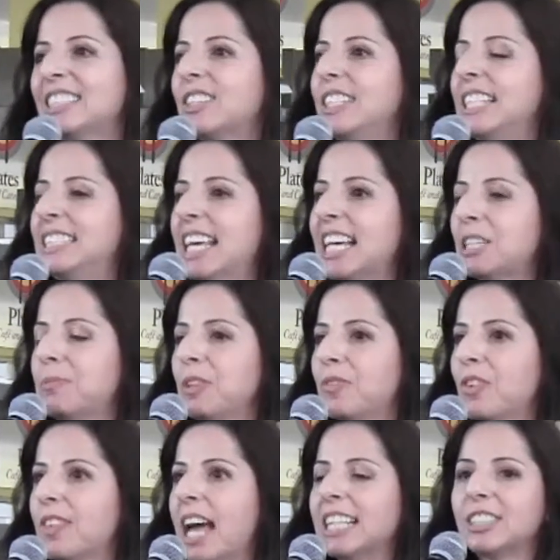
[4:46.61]
So they did test
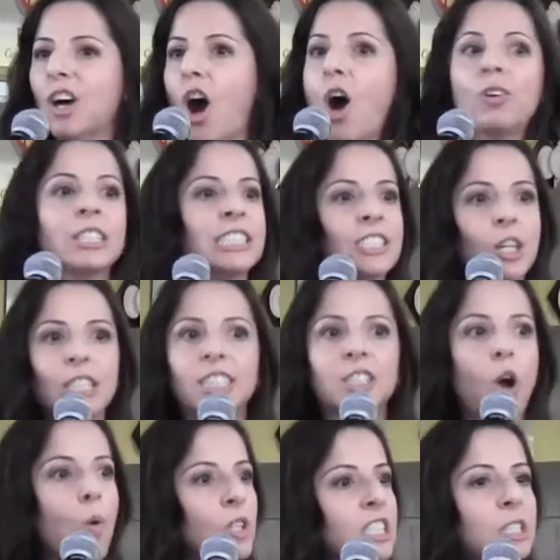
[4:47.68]
me for that. So
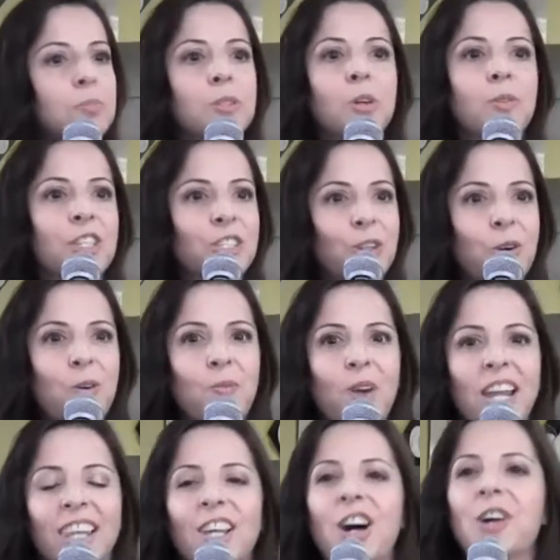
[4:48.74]
it's going smooth. It's going
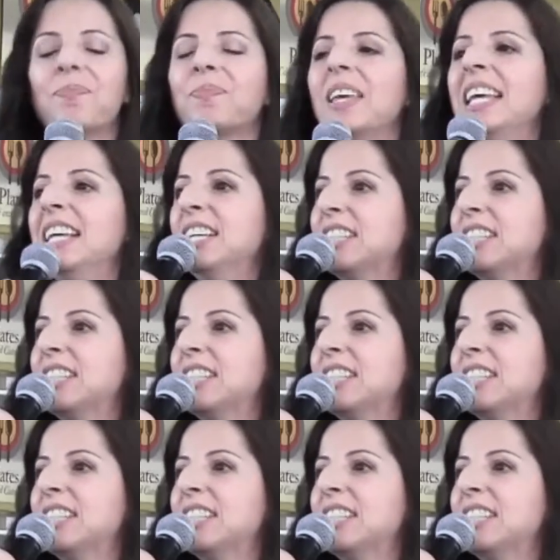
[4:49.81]
right along.